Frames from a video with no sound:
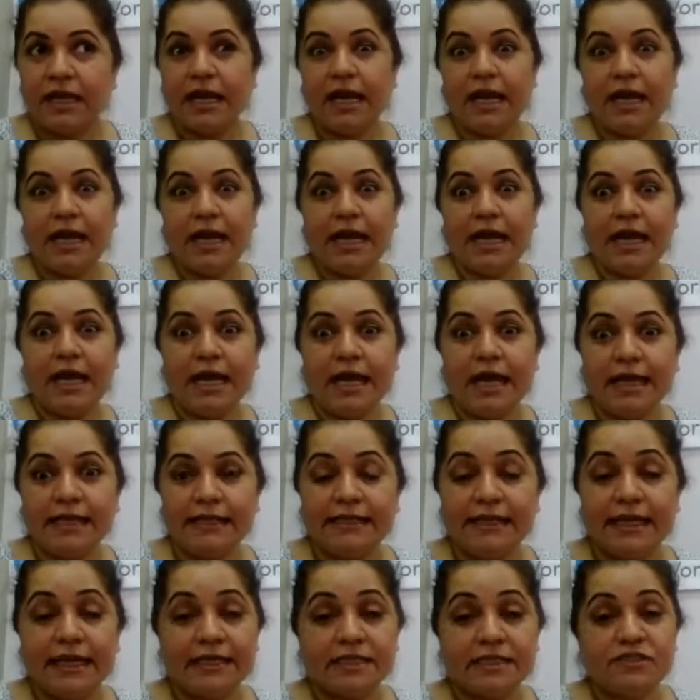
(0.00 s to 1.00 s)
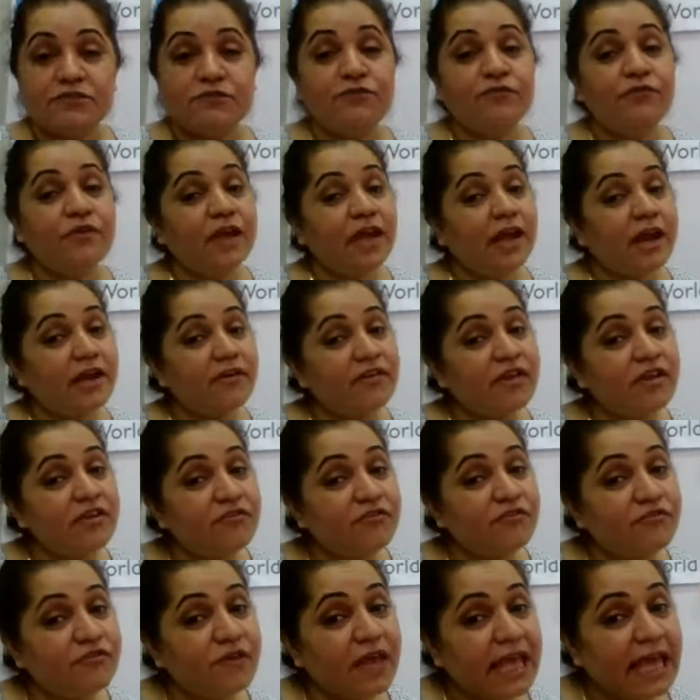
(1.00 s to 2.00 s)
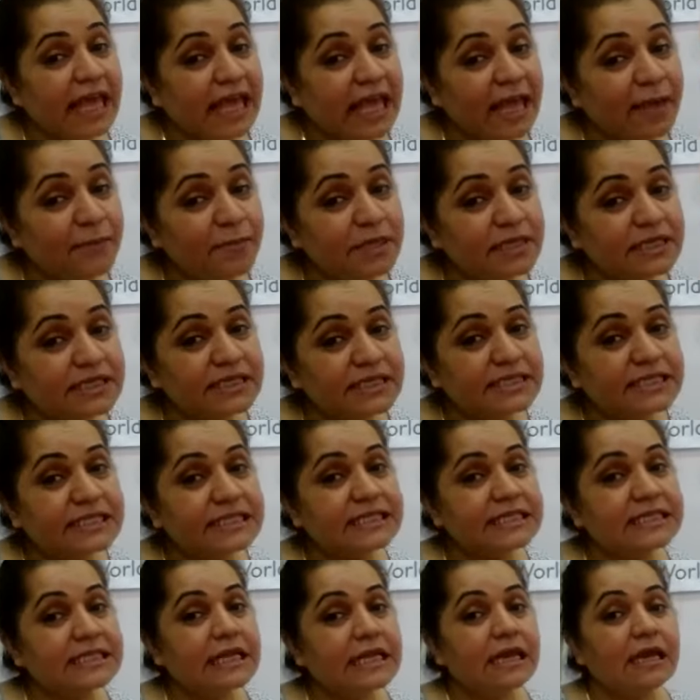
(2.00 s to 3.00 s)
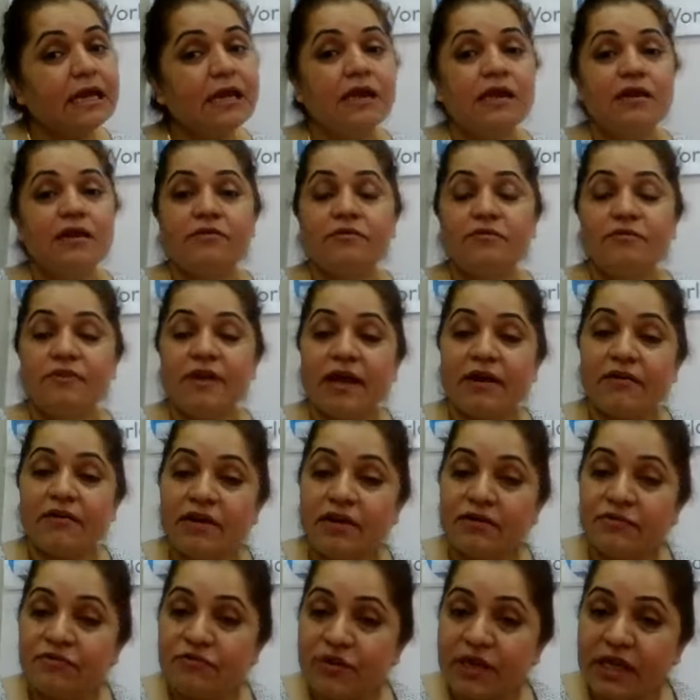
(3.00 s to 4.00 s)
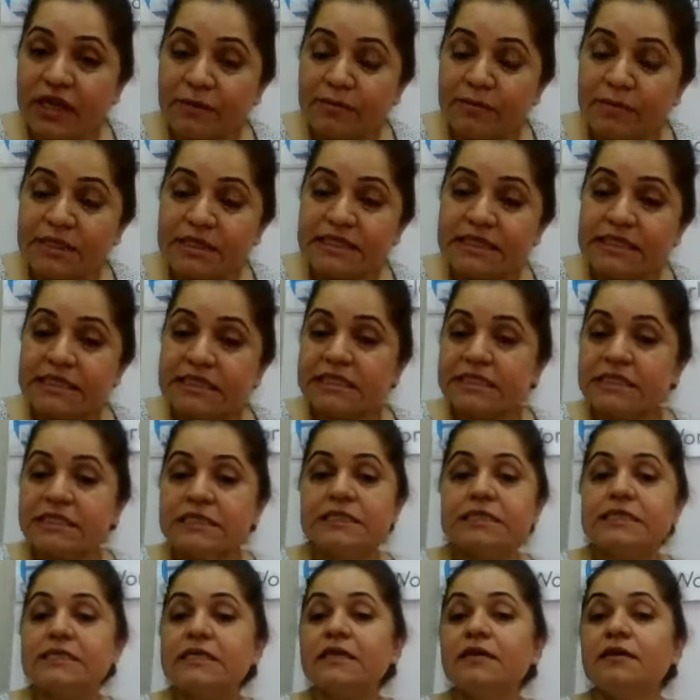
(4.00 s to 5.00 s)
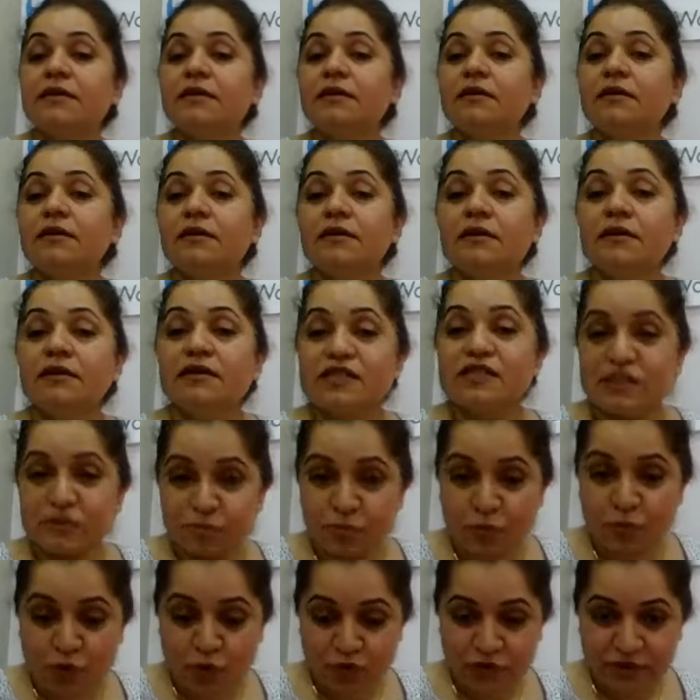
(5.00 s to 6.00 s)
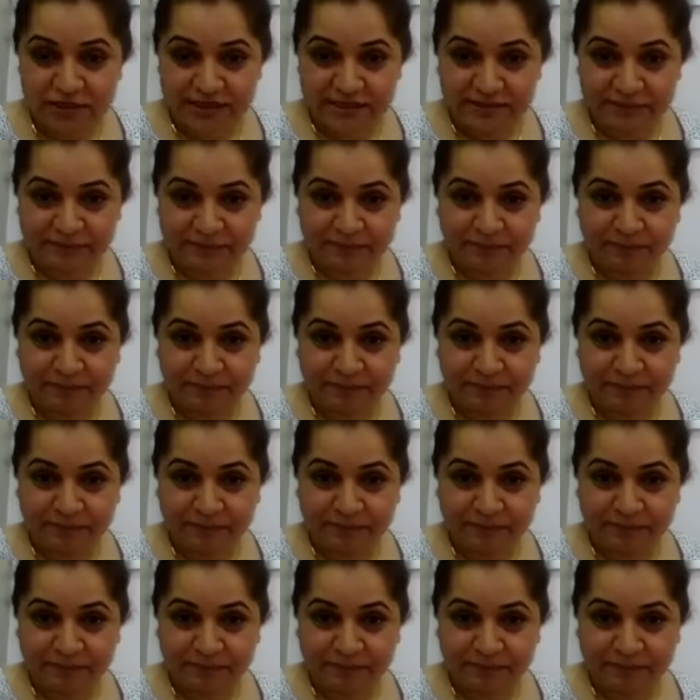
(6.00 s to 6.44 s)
And that is a very famous, very famous sport.